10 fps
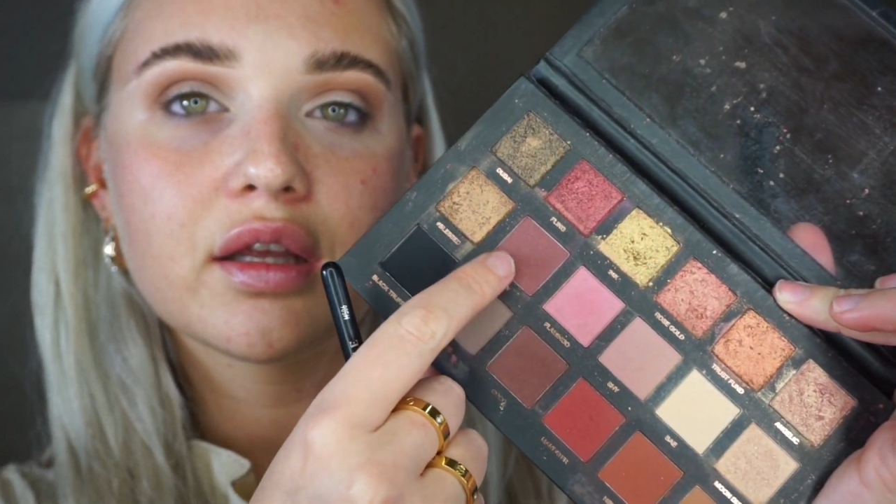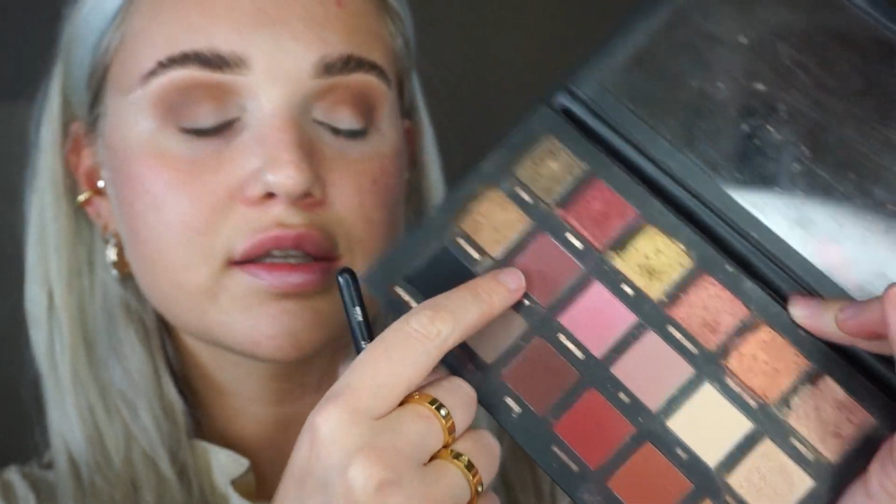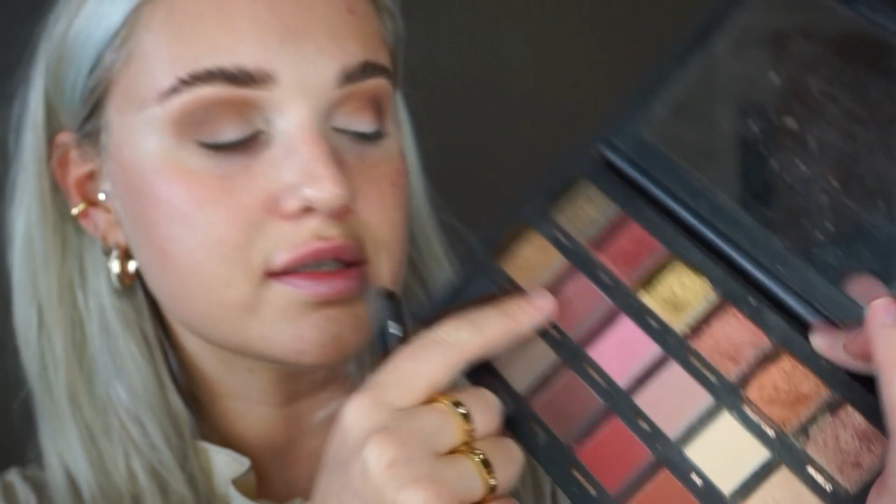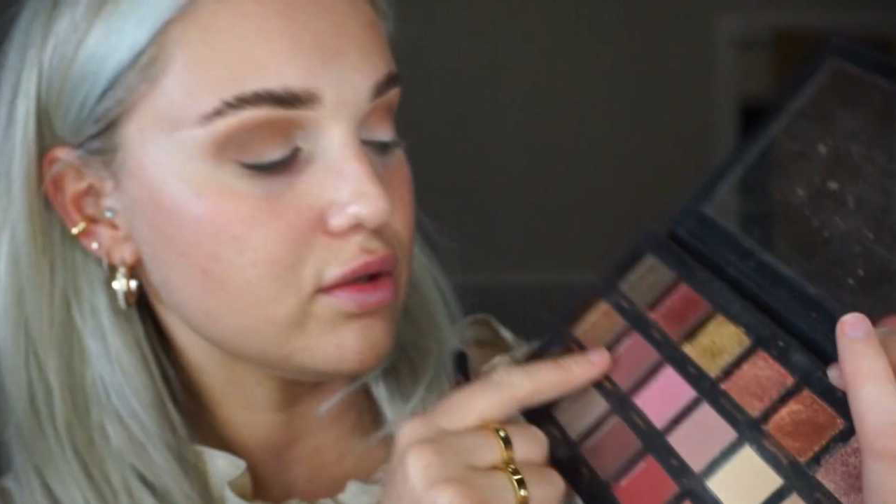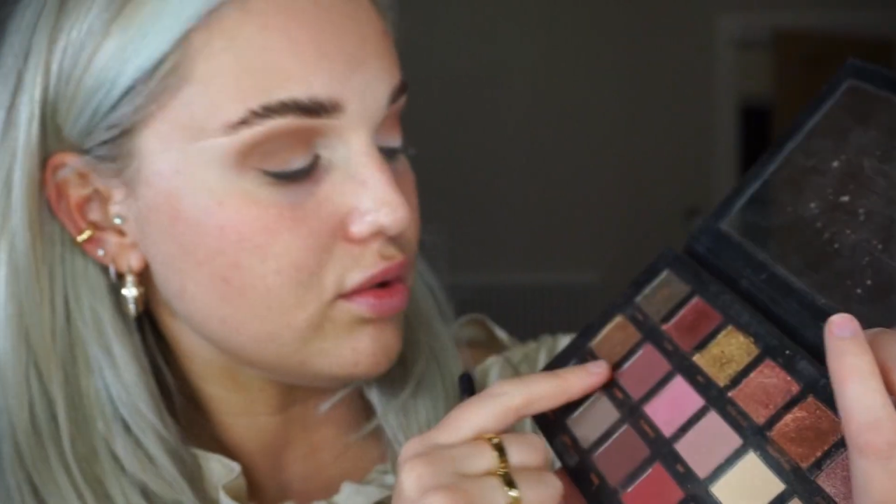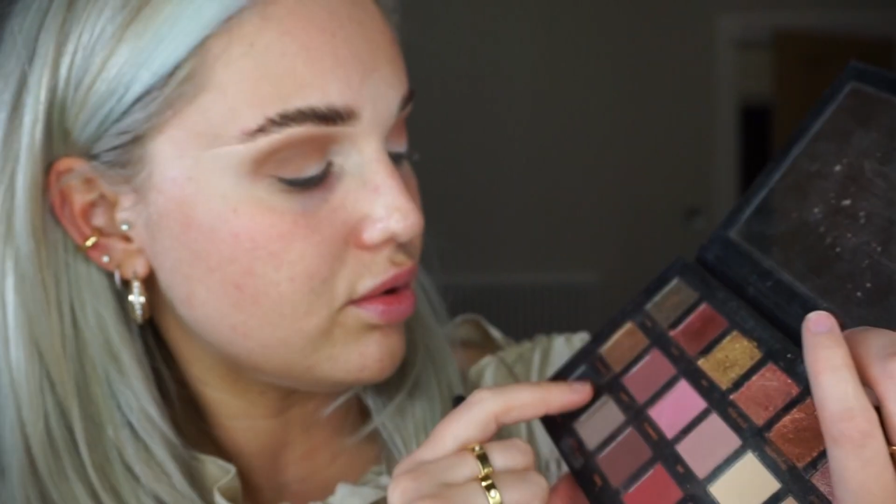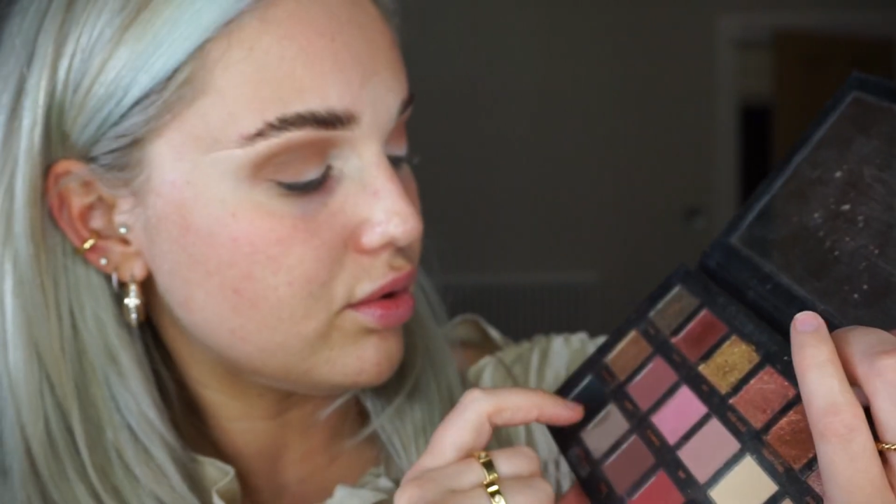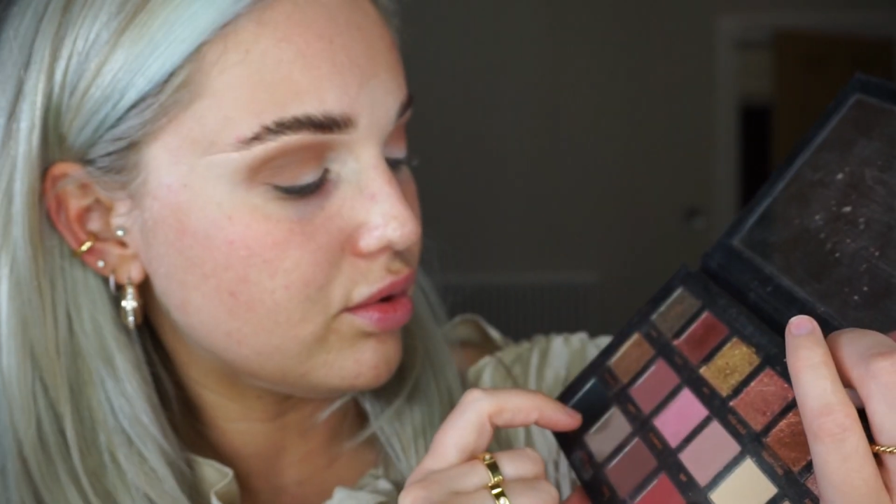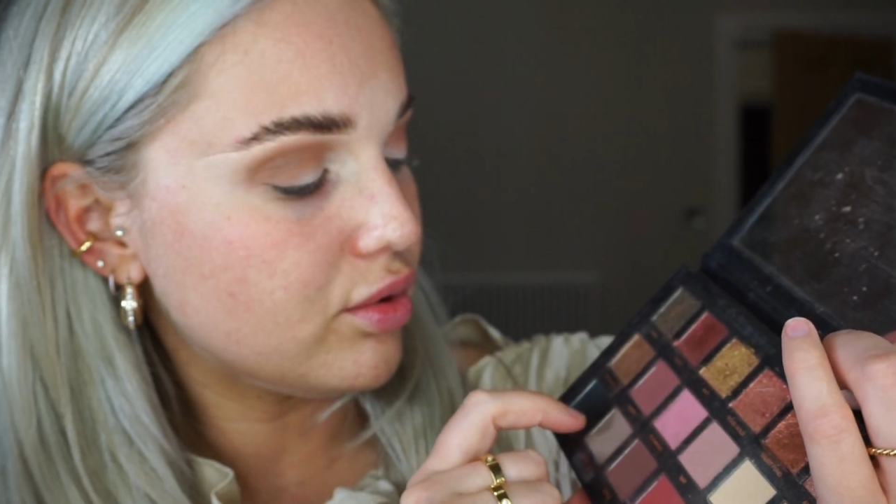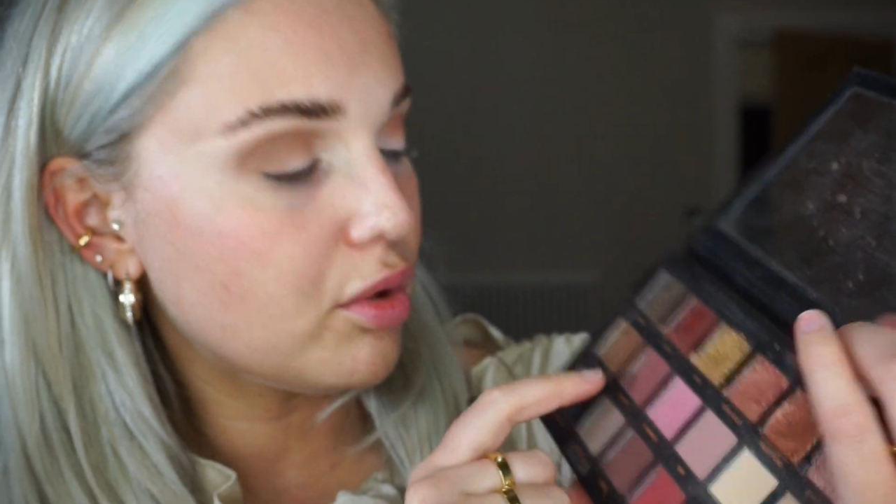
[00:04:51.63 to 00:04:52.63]

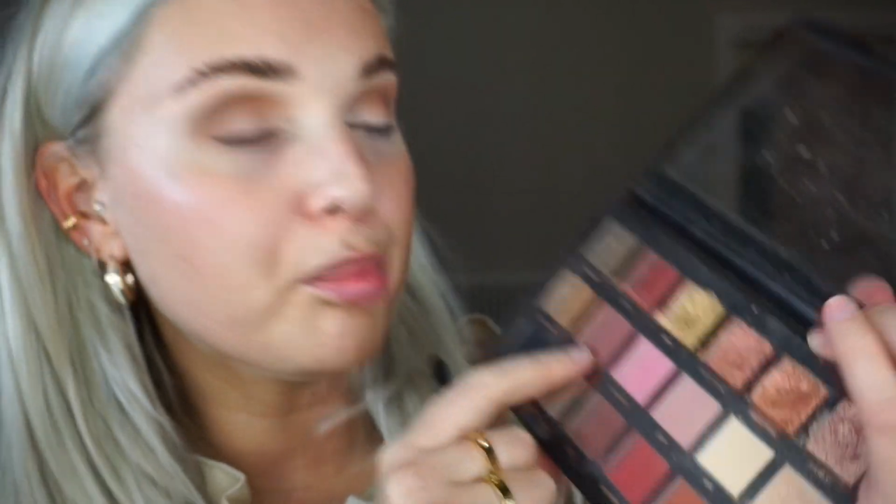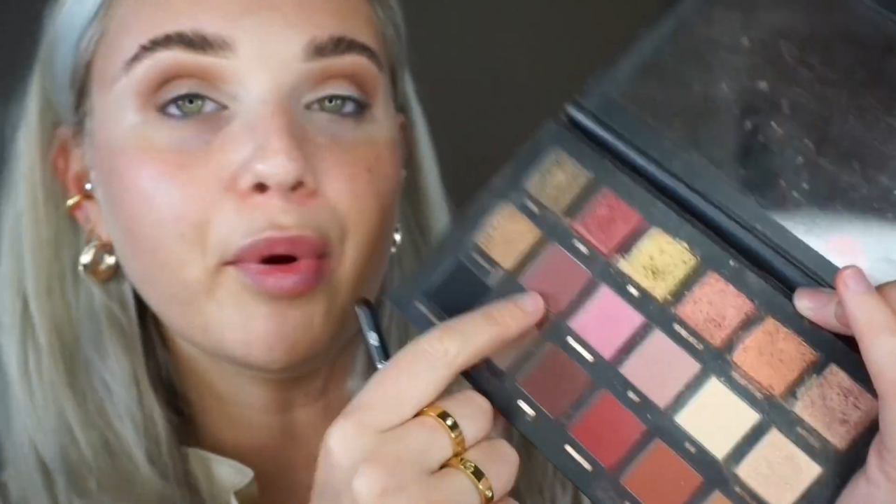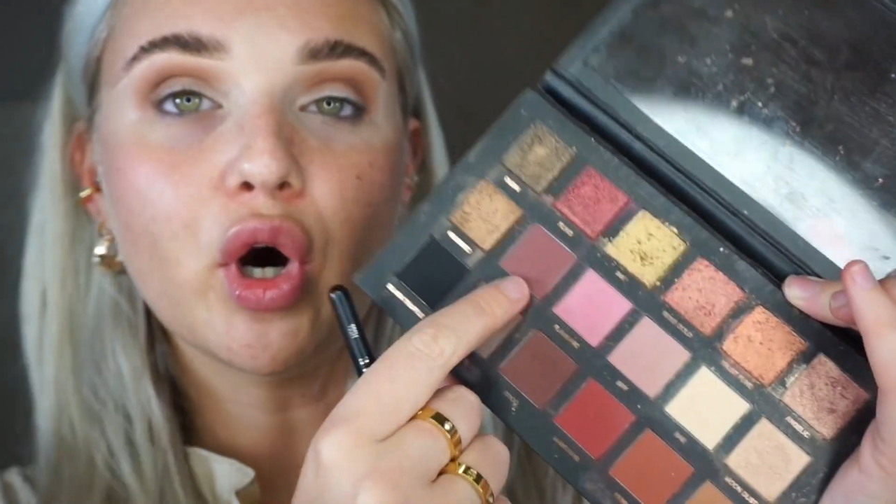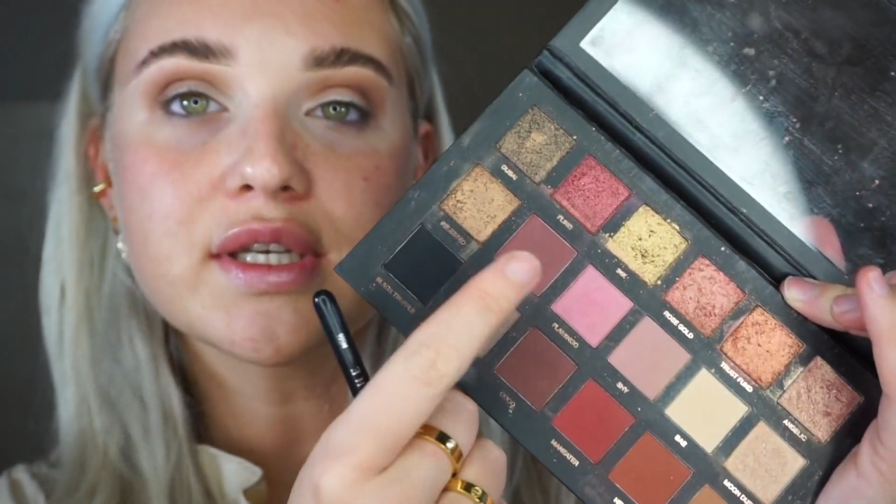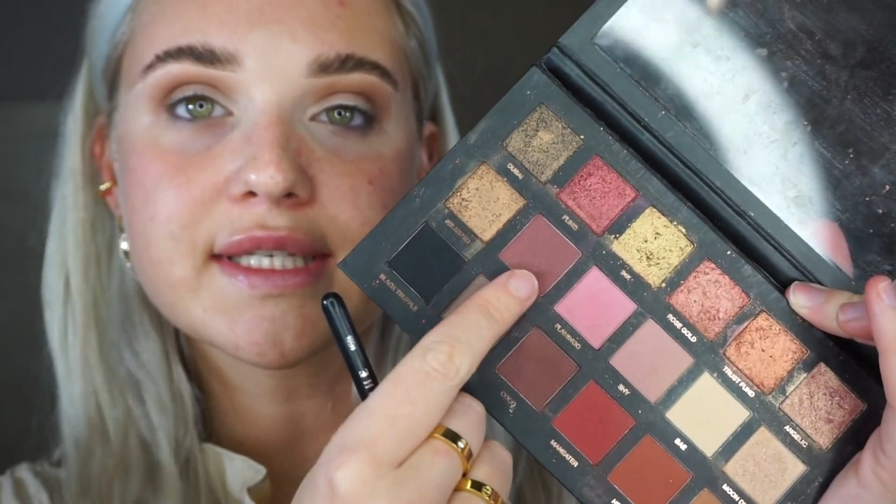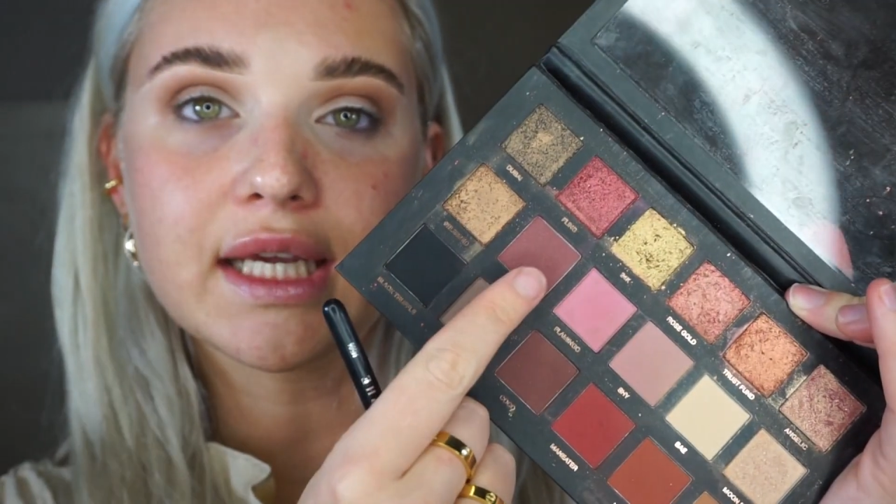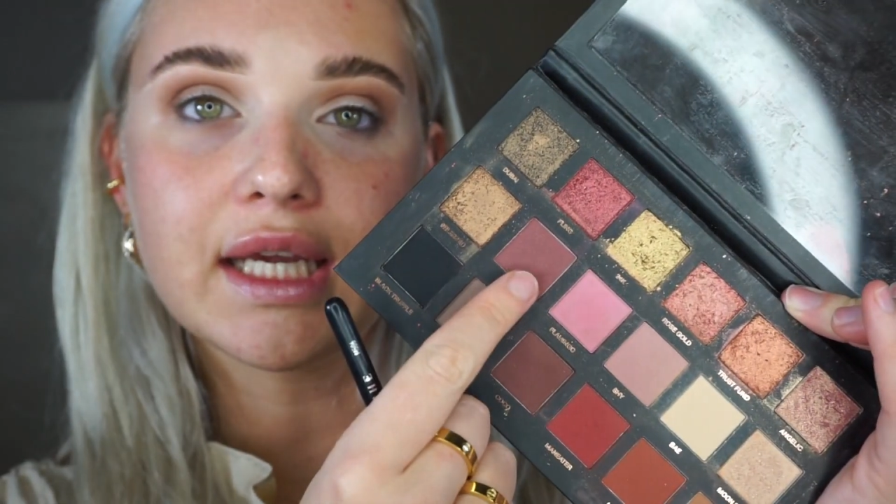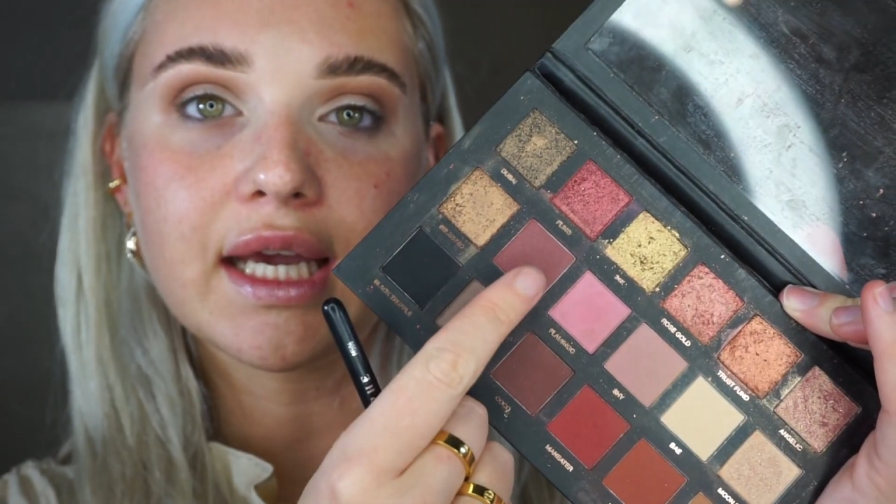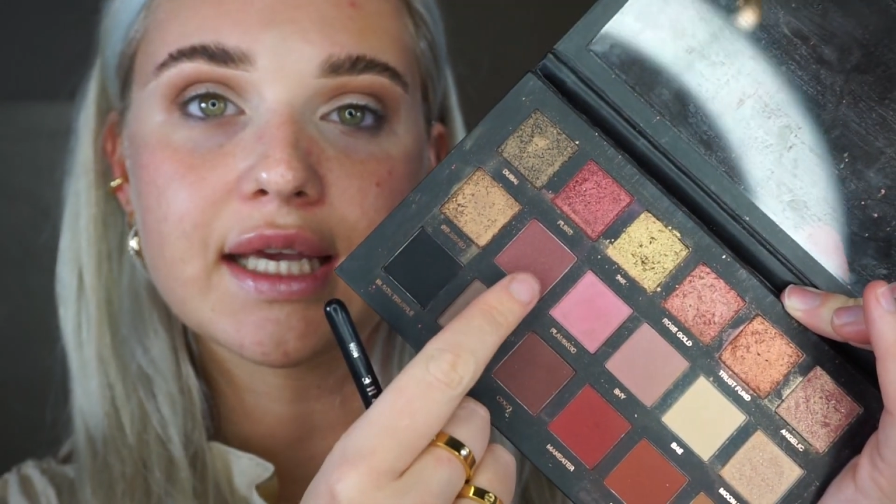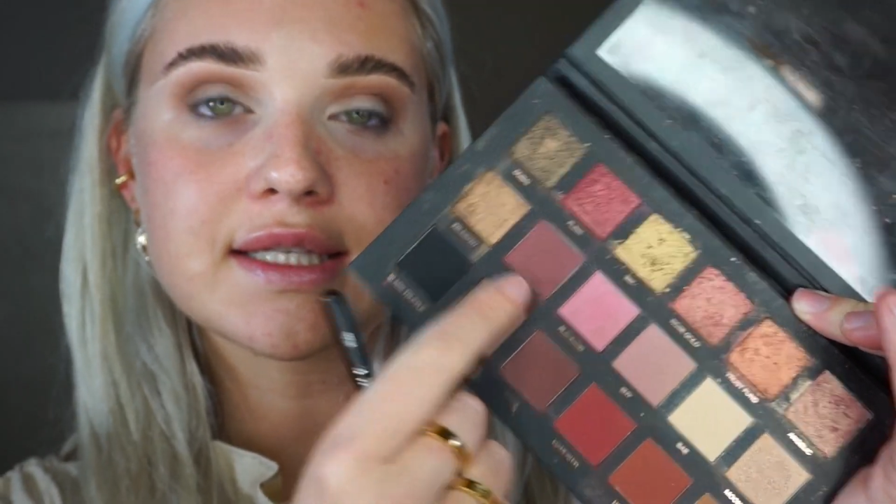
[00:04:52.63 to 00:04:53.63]
So Bossy it is